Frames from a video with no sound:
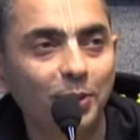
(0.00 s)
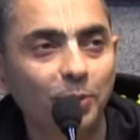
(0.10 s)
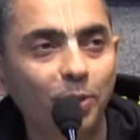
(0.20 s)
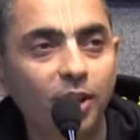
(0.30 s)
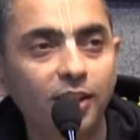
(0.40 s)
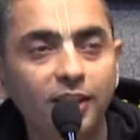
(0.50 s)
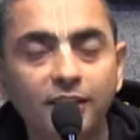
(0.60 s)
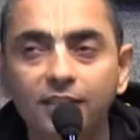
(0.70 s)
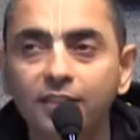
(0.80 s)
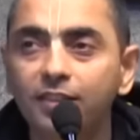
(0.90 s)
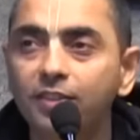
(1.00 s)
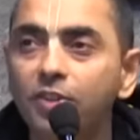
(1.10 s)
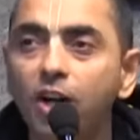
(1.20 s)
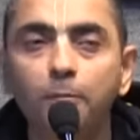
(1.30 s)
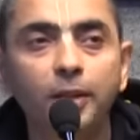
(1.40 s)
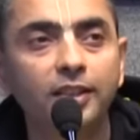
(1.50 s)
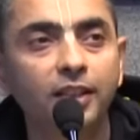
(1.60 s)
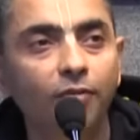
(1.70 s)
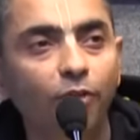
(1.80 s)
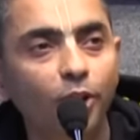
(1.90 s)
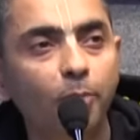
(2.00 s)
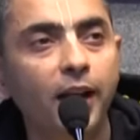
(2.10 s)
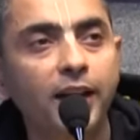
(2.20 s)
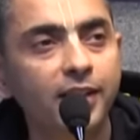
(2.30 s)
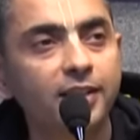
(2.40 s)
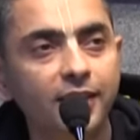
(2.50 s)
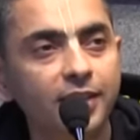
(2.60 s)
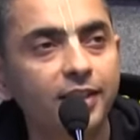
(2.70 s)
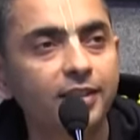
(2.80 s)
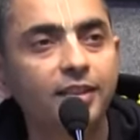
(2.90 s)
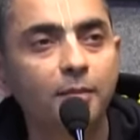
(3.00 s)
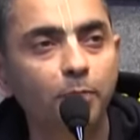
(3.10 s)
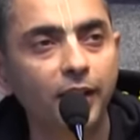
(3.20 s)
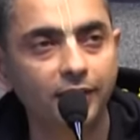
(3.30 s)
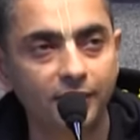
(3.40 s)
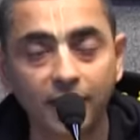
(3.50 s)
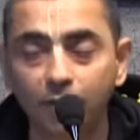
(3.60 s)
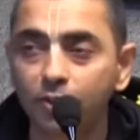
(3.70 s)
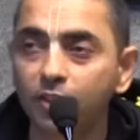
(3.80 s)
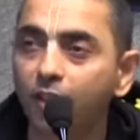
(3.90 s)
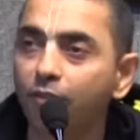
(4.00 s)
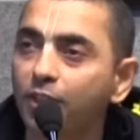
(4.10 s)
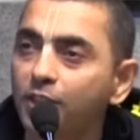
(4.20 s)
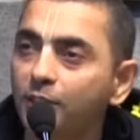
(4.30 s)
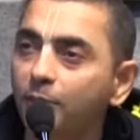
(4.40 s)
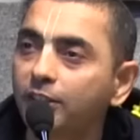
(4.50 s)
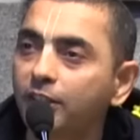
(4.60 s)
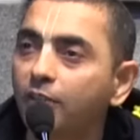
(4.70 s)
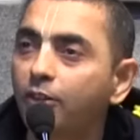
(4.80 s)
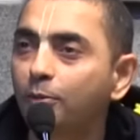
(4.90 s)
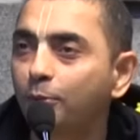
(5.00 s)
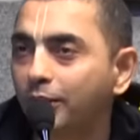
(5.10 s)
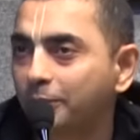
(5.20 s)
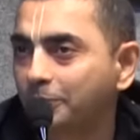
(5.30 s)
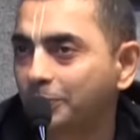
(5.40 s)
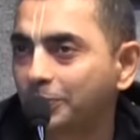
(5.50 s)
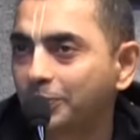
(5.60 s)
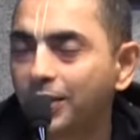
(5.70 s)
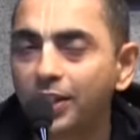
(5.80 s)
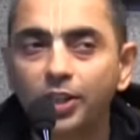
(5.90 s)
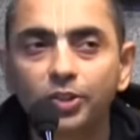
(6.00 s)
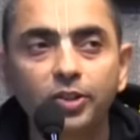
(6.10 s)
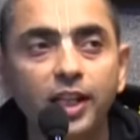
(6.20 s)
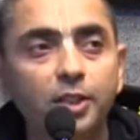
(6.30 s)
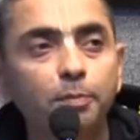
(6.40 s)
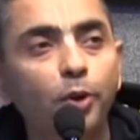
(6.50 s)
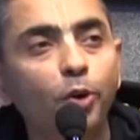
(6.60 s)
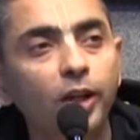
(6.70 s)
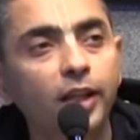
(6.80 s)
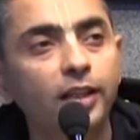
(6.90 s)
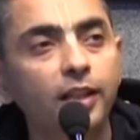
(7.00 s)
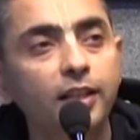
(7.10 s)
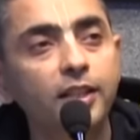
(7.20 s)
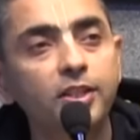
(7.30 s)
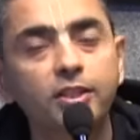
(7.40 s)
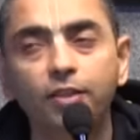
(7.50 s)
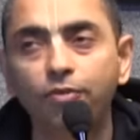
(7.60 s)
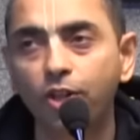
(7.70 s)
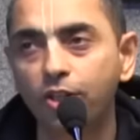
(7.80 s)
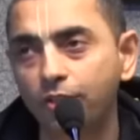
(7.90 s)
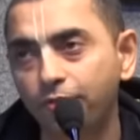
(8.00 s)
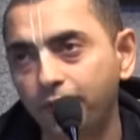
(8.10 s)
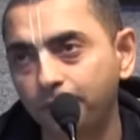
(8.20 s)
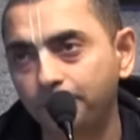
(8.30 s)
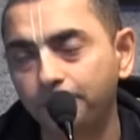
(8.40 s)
What is not pleasing for your mind and senses is impious. That was the definition by Charvak Muni. So that's purely atheistic philosophy.